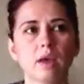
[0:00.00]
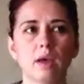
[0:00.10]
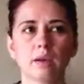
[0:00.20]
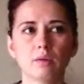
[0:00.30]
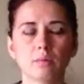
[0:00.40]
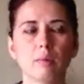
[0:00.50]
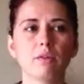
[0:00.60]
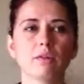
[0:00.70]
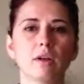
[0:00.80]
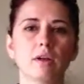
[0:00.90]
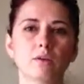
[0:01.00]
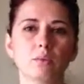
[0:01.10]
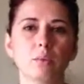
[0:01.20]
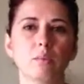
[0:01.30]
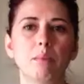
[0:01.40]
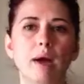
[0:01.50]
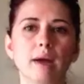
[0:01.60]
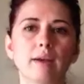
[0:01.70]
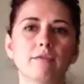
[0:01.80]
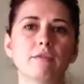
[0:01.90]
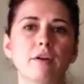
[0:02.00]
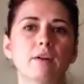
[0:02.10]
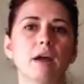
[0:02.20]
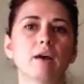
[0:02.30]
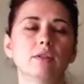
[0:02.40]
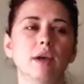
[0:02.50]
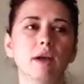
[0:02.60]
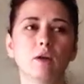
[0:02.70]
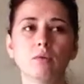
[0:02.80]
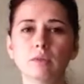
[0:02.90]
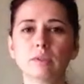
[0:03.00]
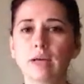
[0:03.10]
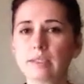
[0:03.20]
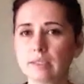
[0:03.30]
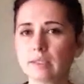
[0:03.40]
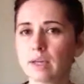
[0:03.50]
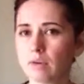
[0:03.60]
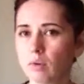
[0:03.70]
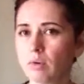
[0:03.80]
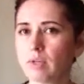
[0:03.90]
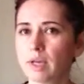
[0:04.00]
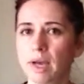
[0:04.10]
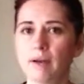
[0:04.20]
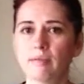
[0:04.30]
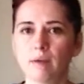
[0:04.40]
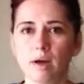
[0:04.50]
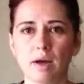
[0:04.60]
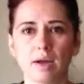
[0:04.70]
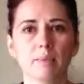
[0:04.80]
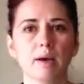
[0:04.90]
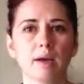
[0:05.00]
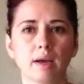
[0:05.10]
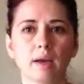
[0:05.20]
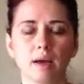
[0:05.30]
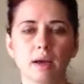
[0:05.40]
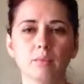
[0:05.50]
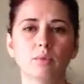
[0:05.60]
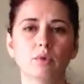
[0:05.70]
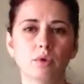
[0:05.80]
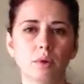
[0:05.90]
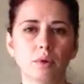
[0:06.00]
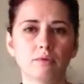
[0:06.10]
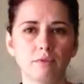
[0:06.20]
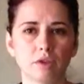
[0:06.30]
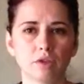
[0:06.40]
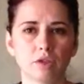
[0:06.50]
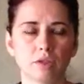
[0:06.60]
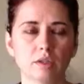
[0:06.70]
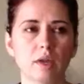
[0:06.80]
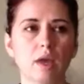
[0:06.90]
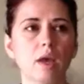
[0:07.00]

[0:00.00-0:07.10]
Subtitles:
and a month later we went back and found out that I did not only have Lyme, I had Lyme with co-infections,